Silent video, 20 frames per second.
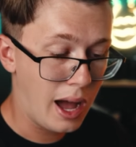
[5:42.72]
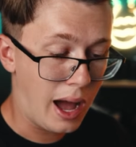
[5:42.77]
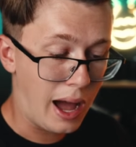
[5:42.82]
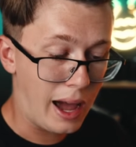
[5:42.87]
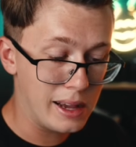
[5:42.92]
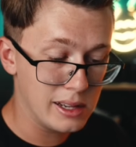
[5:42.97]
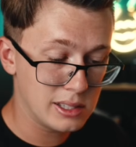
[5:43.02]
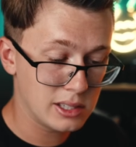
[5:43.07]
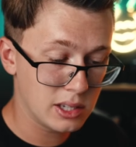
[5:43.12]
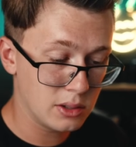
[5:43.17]

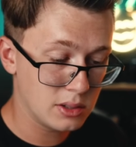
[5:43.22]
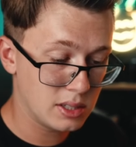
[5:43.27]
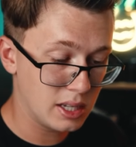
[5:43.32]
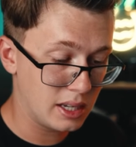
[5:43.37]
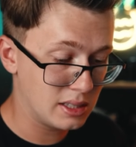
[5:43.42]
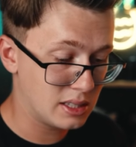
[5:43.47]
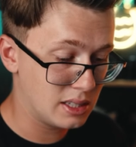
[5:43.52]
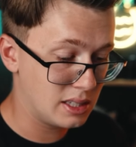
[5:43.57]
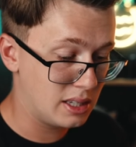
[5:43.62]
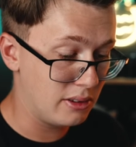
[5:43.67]
ISO
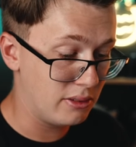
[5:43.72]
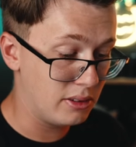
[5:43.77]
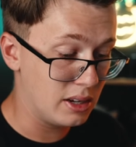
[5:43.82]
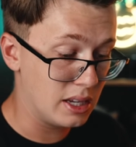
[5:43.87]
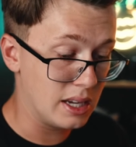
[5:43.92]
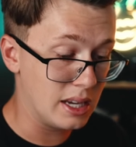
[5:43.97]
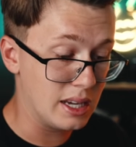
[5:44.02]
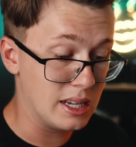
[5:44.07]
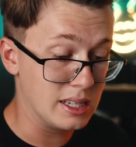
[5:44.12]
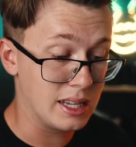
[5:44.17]

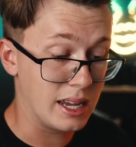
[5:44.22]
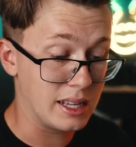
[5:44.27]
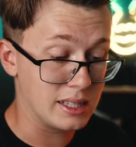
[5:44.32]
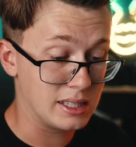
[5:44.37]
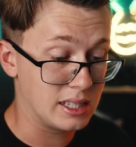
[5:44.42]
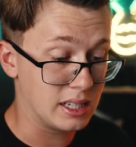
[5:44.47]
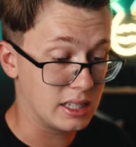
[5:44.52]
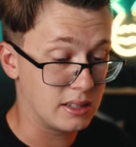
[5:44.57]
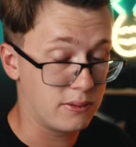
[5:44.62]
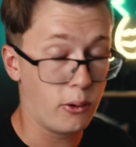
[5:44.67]
sensitivity is at
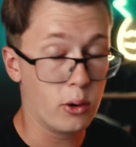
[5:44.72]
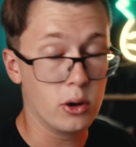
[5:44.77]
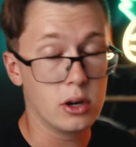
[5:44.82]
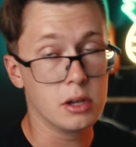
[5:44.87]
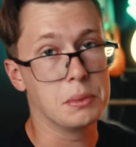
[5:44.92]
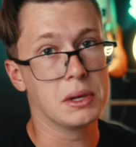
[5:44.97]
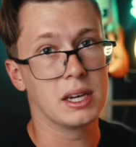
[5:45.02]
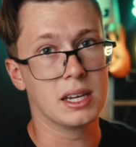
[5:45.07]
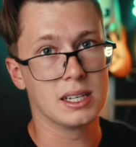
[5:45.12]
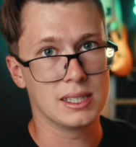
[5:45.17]
640
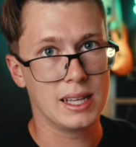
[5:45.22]
because